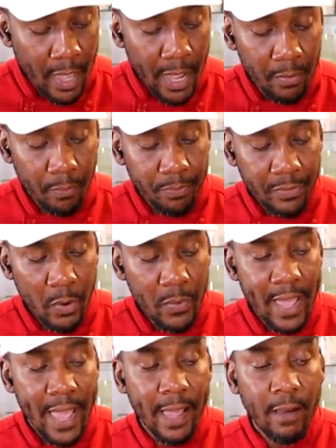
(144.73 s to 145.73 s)
And then
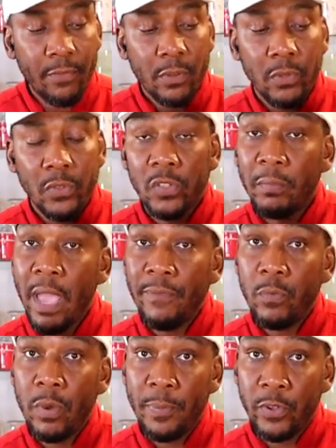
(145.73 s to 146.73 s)
we have some
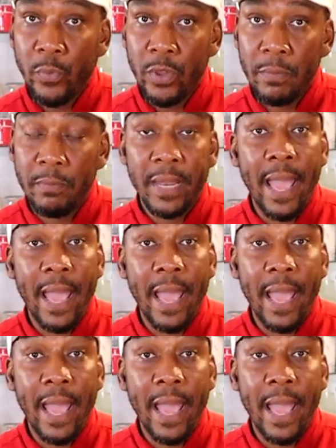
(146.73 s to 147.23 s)
heavy whipping cream.